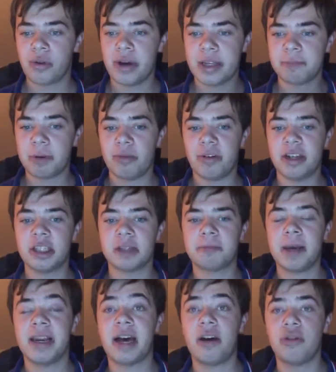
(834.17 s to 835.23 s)
Queen's Park Rangers
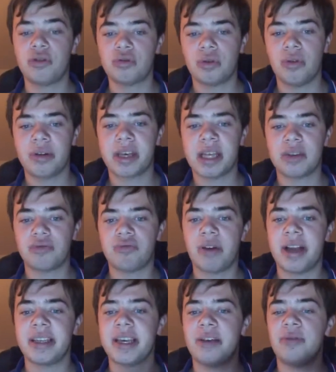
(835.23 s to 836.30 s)
played out a draw against
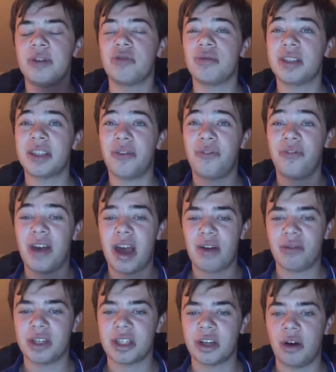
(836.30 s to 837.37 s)
Reading, which was the
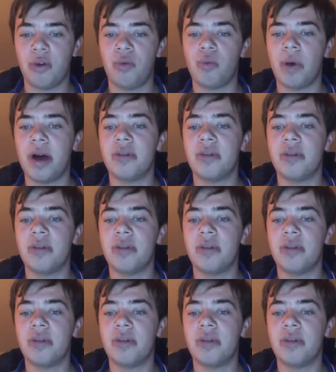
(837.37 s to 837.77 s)
fair result.